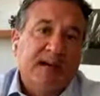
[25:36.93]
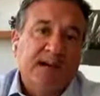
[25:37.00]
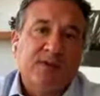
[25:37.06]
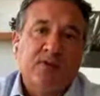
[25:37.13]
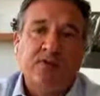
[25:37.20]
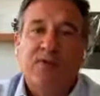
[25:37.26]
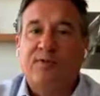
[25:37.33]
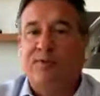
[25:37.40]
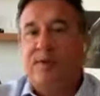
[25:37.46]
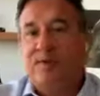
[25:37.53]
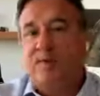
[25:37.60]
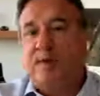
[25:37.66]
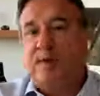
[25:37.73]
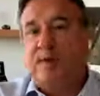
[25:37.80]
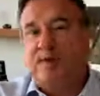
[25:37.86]
I don't know if
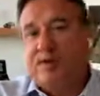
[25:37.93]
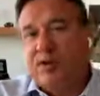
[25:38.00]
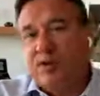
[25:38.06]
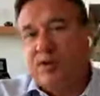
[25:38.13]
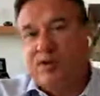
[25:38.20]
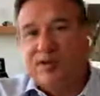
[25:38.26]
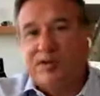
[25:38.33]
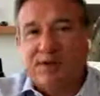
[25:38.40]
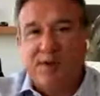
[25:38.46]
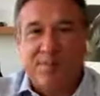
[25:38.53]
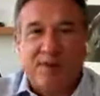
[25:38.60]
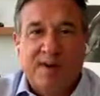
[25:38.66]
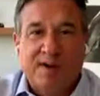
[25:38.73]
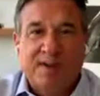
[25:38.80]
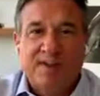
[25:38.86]
it'll be first or
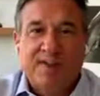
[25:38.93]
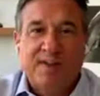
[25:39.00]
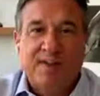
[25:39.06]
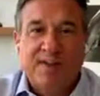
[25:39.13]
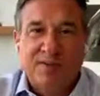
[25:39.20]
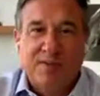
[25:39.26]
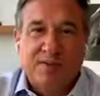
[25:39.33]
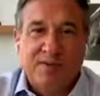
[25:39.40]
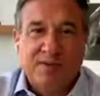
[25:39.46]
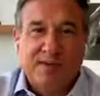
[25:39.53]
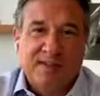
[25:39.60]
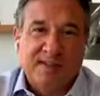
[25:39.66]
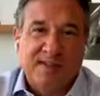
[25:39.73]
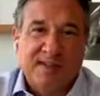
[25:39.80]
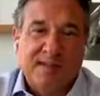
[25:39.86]
among the
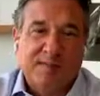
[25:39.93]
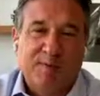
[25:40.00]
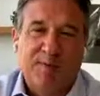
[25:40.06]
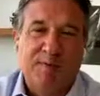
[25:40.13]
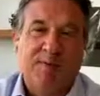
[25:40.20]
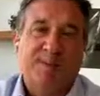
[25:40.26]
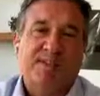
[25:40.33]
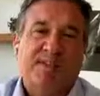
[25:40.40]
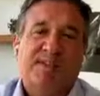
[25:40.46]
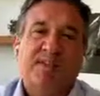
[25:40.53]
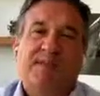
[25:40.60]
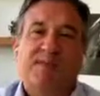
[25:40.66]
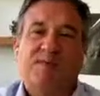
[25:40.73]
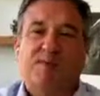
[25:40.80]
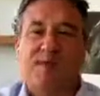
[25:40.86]
first couple, but
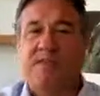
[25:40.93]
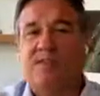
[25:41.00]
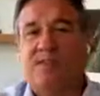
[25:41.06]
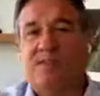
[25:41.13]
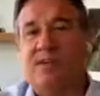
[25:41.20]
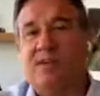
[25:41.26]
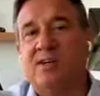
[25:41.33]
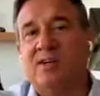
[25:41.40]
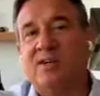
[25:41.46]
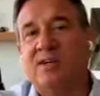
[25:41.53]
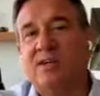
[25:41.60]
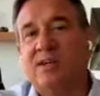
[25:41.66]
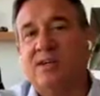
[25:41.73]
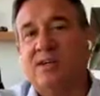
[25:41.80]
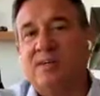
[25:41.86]
just as we saw
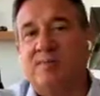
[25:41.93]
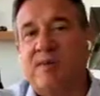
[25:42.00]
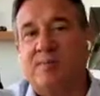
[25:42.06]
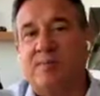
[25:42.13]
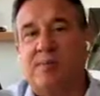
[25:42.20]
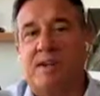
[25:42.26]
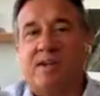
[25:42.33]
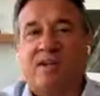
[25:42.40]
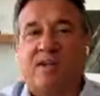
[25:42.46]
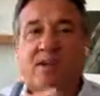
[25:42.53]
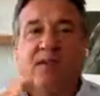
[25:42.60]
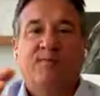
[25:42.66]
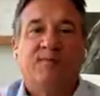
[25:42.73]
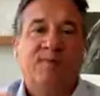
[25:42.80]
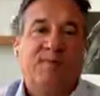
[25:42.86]
people get
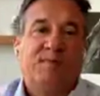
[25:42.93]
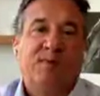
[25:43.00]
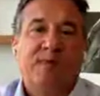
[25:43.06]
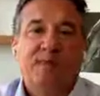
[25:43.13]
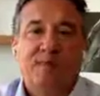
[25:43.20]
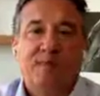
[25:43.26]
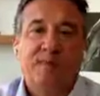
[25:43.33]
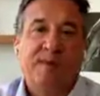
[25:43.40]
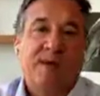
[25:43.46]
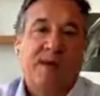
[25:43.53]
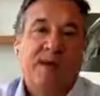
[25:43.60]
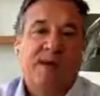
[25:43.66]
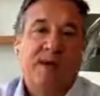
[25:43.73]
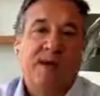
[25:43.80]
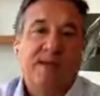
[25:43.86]
comfortable
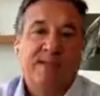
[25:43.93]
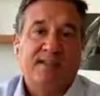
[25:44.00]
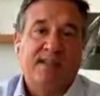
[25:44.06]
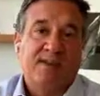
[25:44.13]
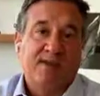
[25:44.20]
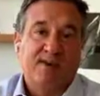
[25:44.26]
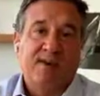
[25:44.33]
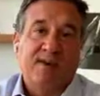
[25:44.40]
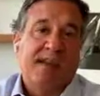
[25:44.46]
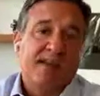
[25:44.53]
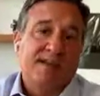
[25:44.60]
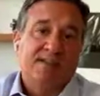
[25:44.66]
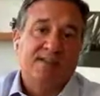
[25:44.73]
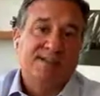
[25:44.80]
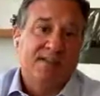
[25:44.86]
being content
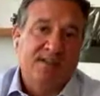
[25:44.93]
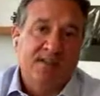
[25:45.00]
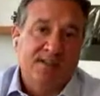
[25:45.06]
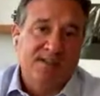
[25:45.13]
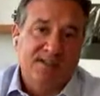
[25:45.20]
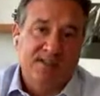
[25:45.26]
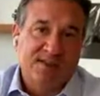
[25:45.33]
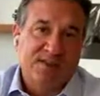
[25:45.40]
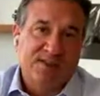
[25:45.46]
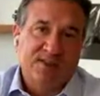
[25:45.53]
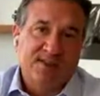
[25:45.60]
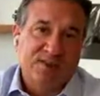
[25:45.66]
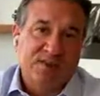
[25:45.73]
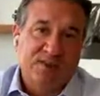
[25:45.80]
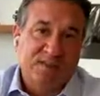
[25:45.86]
creators and not just
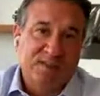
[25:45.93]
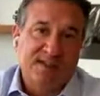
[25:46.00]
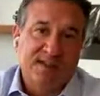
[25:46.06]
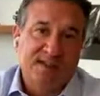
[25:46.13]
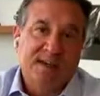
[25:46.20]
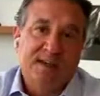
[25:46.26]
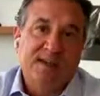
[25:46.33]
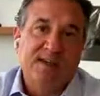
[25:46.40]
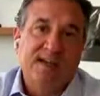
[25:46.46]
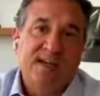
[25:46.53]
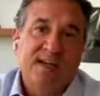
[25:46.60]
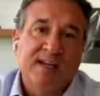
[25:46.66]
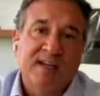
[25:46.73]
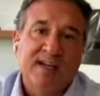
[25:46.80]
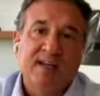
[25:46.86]
consumers on the
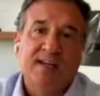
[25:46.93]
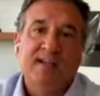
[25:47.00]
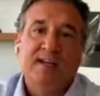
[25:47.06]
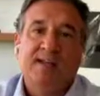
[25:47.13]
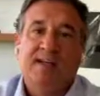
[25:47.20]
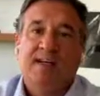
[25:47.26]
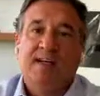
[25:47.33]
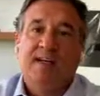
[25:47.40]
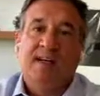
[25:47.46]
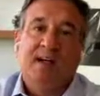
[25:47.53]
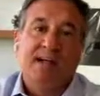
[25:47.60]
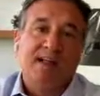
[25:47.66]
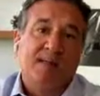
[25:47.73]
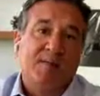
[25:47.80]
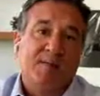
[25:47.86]
internet,
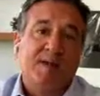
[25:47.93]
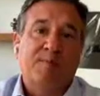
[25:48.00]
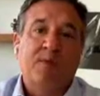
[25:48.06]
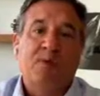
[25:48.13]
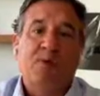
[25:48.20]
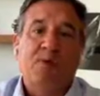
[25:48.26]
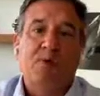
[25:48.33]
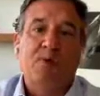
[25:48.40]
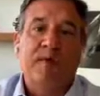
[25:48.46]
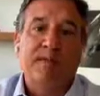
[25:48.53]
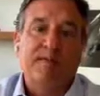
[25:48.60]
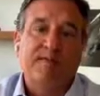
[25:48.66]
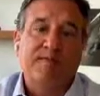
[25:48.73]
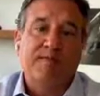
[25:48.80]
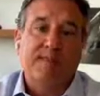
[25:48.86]
I think people are
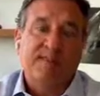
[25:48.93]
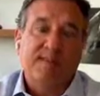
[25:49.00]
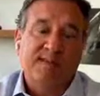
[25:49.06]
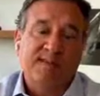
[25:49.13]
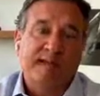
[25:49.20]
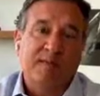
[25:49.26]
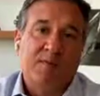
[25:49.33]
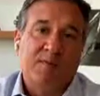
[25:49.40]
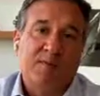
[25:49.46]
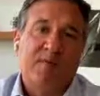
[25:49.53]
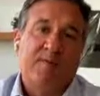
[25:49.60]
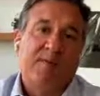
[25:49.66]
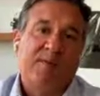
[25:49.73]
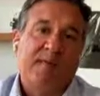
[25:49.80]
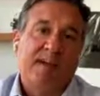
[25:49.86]
going to feel the same
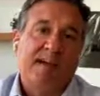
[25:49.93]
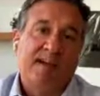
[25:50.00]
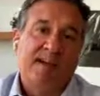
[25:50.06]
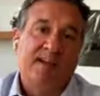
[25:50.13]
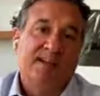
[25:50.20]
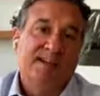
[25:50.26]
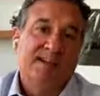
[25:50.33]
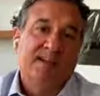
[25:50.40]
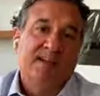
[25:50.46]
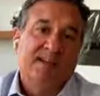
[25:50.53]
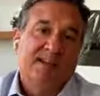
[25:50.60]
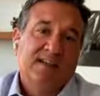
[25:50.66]
comfort as